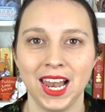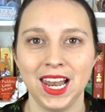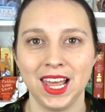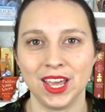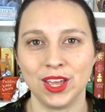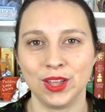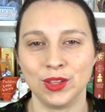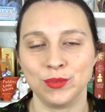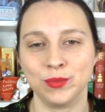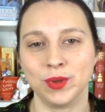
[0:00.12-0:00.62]

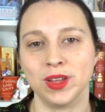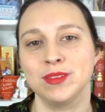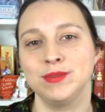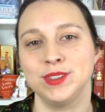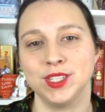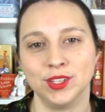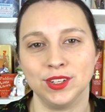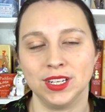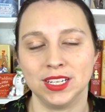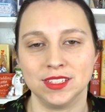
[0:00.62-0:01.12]
Hello, welcome
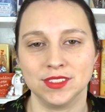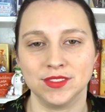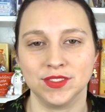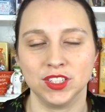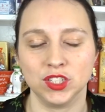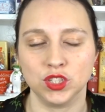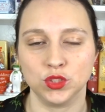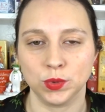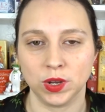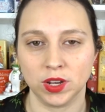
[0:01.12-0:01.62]
to Lil's
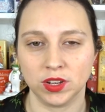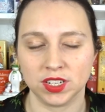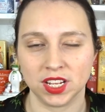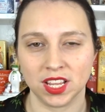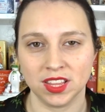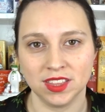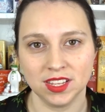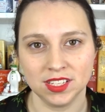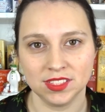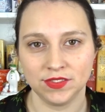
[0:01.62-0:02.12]
Vintage World.
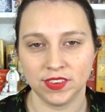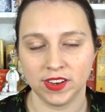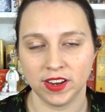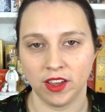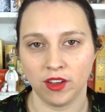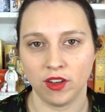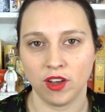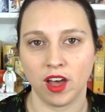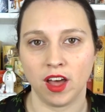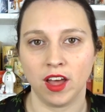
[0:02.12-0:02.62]
In this
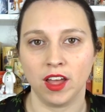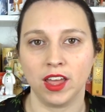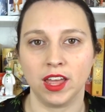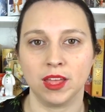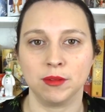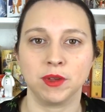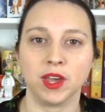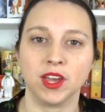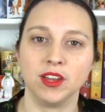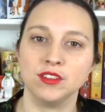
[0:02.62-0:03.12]
video, I
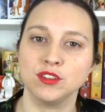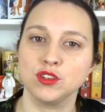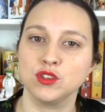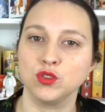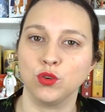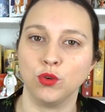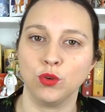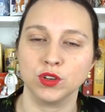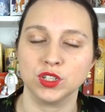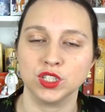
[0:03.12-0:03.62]
am going to
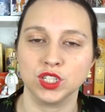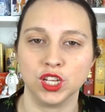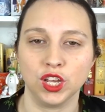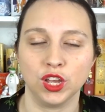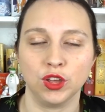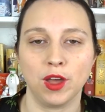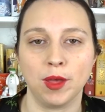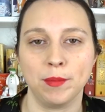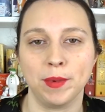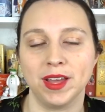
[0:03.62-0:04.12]
talk to
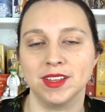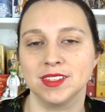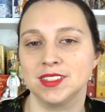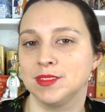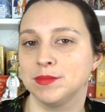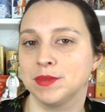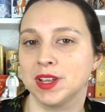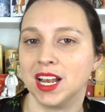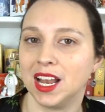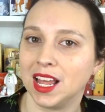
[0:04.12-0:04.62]
you about
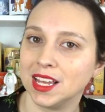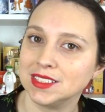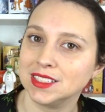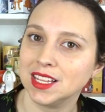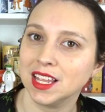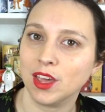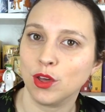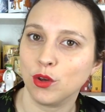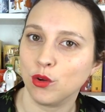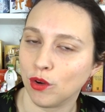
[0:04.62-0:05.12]
some
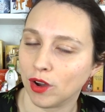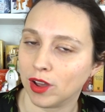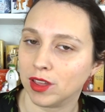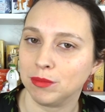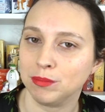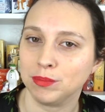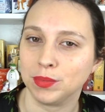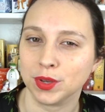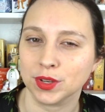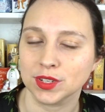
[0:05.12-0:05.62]
classic
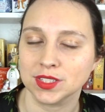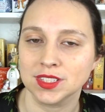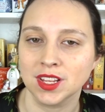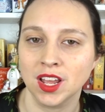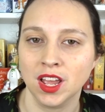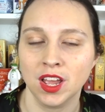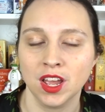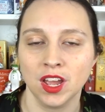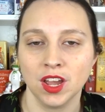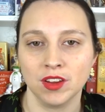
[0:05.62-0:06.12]
crime books
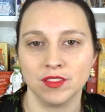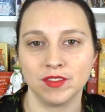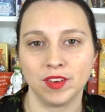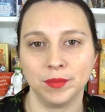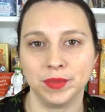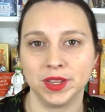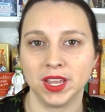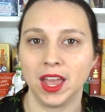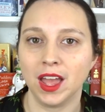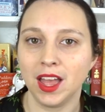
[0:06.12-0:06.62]

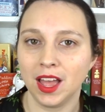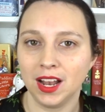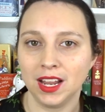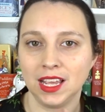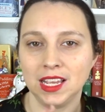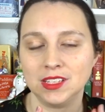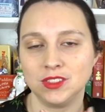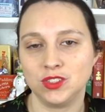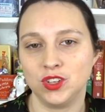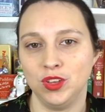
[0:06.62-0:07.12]
from the
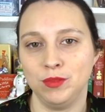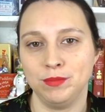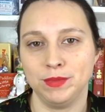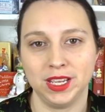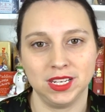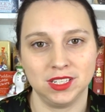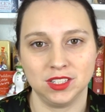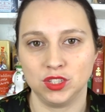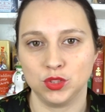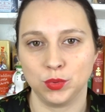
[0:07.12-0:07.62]
early to
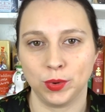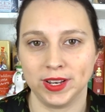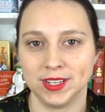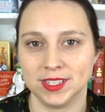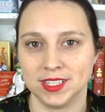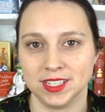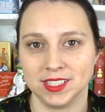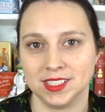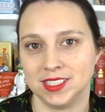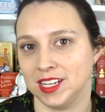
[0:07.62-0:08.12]
mid
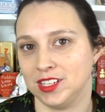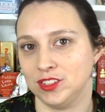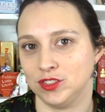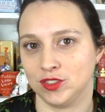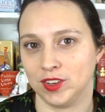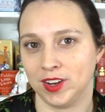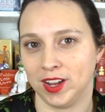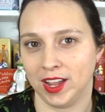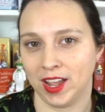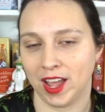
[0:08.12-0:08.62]
20th
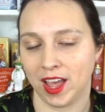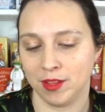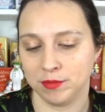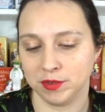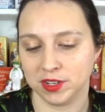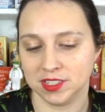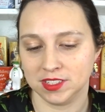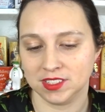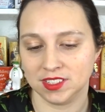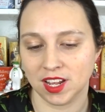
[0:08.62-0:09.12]
century. I'm
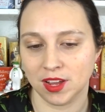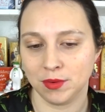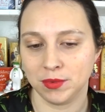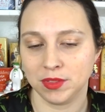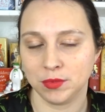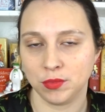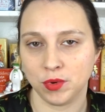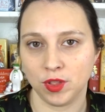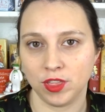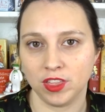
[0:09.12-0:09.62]
going to start with
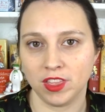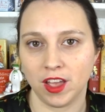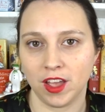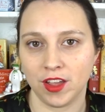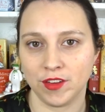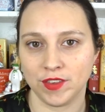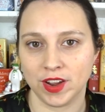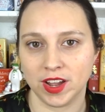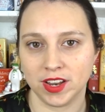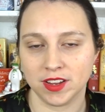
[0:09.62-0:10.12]
the one that
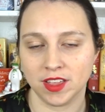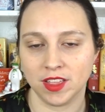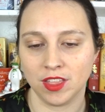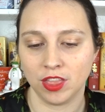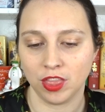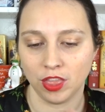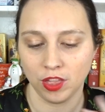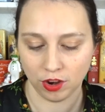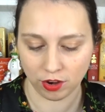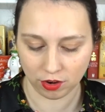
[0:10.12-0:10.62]
I read
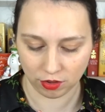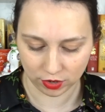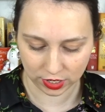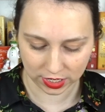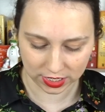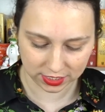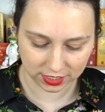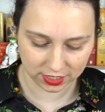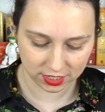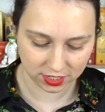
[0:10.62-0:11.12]
the
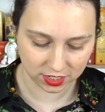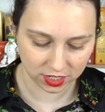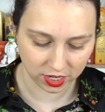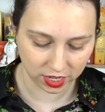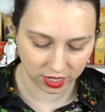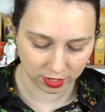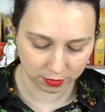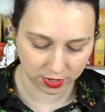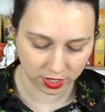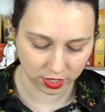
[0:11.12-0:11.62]
longest
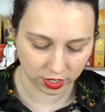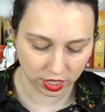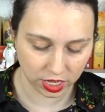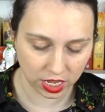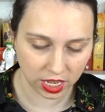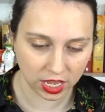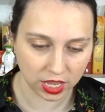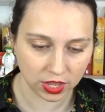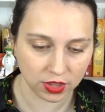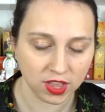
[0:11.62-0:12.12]
time
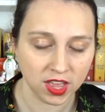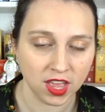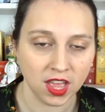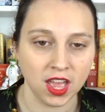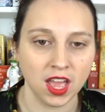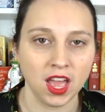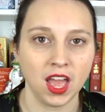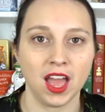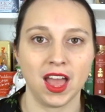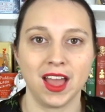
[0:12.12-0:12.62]
ago,
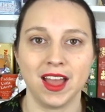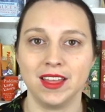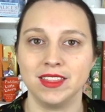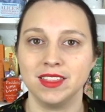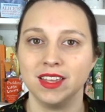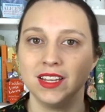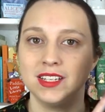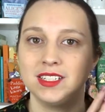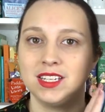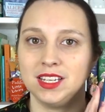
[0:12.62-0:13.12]
and
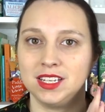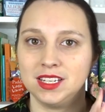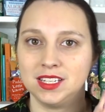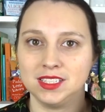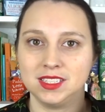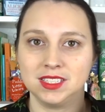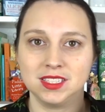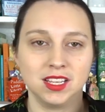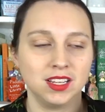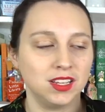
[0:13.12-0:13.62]
that
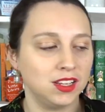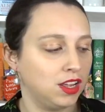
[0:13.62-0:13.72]
is